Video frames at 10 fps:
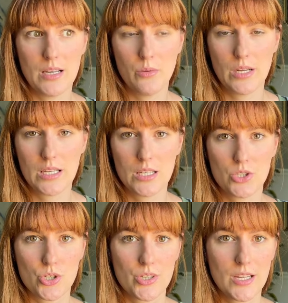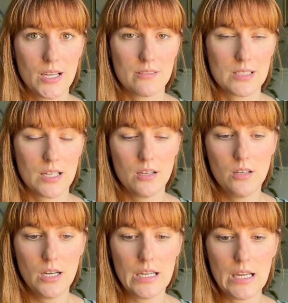awakening journey, I was like, oh,